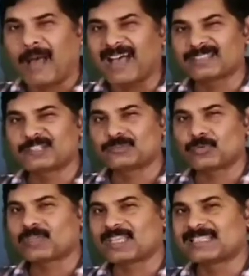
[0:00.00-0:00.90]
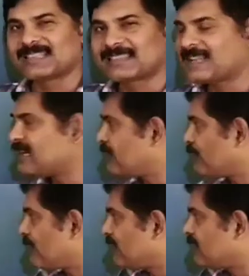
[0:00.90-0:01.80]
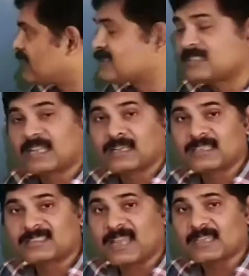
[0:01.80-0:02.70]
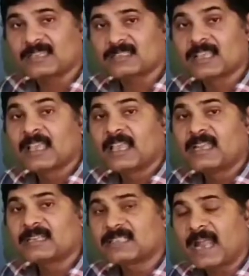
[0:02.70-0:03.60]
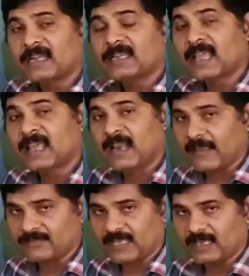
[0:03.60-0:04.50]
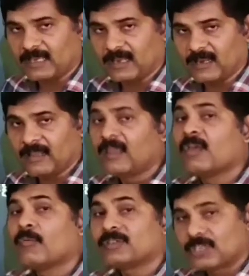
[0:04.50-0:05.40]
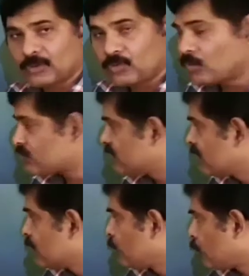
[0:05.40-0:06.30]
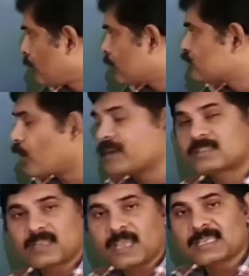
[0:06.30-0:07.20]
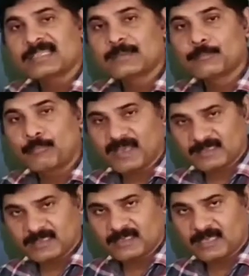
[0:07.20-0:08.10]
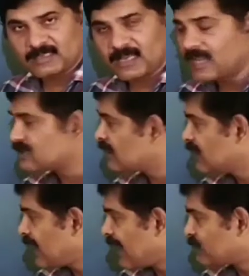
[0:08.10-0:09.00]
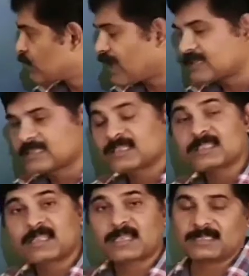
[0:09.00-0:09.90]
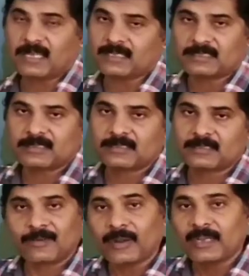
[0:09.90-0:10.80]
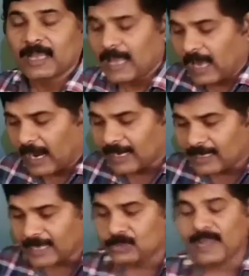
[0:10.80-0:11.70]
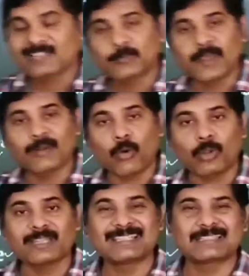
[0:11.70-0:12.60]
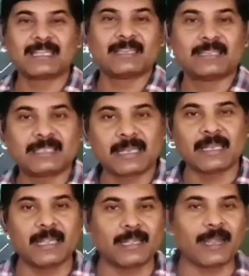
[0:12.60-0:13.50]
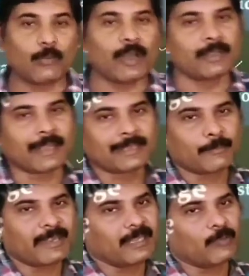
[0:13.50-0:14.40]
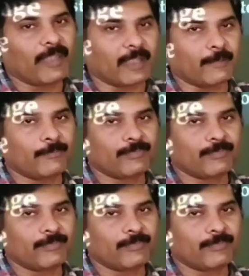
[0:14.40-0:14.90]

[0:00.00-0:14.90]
passes through these three different distinct stages in its entire life cycle, which includes trophozoite stage, precystic stage, as well as the cystic stage. Right? I'd like to explain all these stages in a detailed way and diagrammatic way.